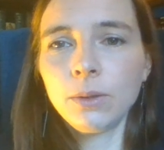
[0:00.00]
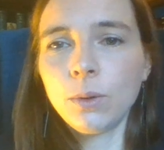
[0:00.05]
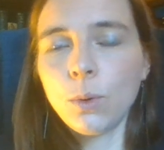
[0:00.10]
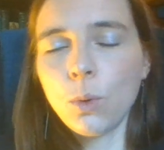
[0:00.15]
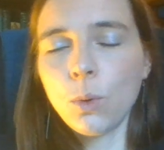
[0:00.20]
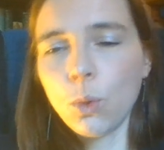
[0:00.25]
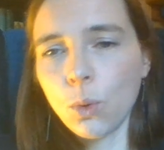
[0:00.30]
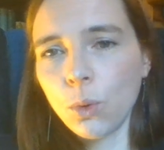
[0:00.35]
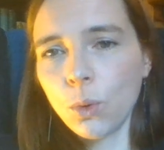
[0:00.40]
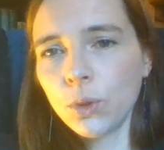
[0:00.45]

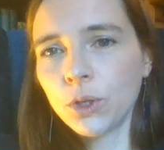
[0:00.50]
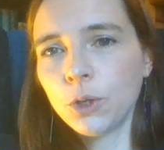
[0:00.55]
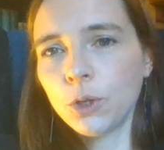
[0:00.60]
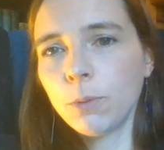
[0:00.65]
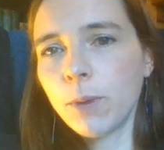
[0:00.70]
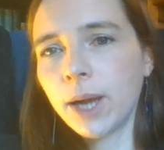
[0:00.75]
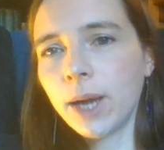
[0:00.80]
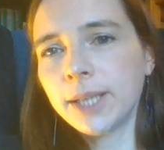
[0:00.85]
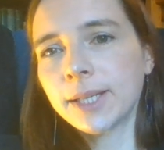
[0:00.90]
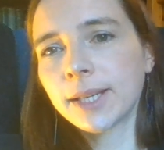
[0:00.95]
Or you
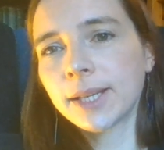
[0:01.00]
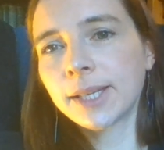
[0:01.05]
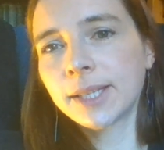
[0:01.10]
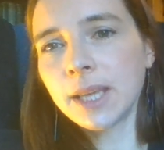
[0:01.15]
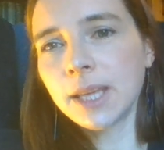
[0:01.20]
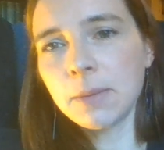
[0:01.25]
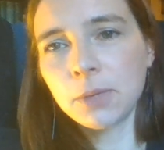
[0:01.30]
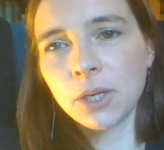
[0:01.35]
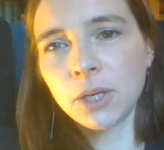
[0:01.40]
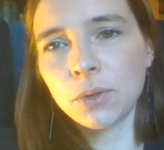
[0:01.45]
might
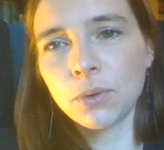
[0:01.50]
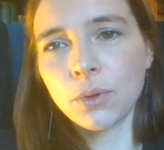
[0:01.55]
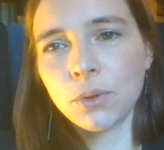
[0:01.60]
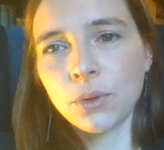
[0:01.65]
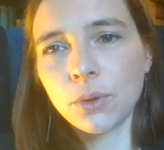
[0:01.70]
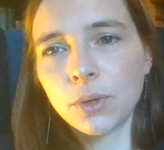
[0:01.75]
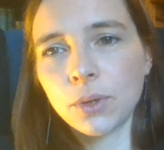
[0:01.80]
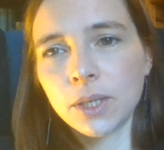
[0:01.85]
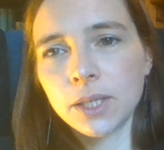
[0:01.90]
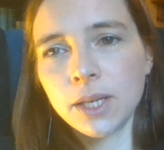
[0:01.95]
accept her
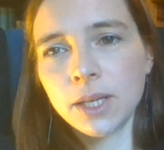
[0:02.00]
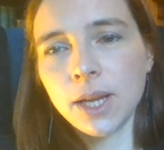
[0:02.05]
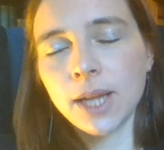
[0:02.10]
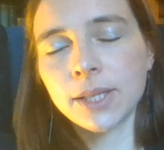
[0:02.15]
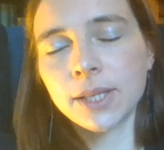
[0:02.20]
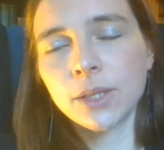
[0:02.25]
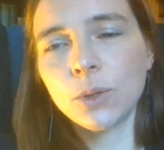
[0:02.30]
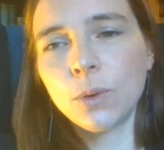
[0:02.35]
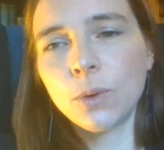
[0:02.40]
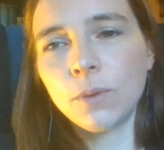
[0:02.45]
authority
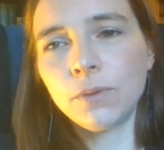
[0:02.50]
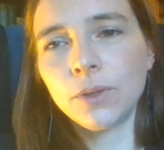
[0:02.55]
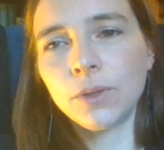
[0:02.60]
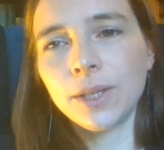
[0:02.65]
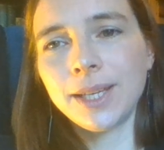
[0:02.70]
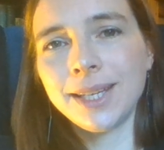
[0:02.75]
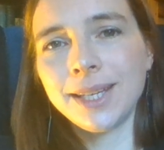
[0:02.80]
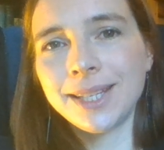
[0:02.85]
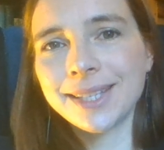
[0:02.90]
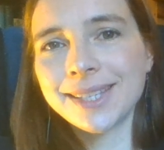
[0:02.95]
as
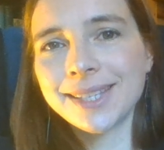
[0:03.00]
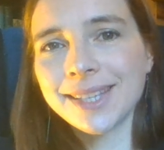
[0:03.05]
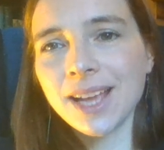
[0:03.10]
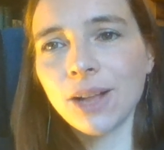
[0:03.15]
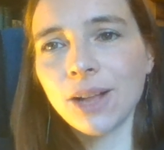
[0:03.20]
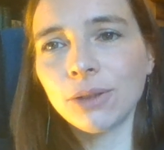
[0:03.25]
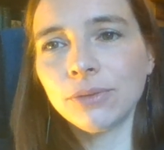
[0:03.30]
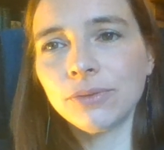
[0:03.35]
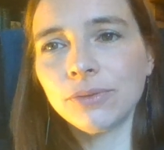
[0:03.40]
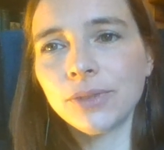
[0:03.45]
lawful in
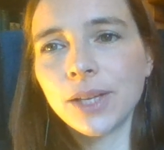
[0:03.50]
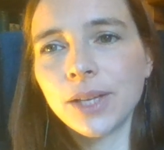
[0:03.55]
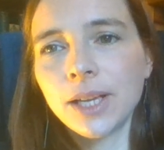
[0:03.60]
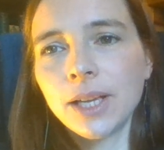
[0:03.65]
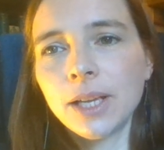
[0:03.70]
itself,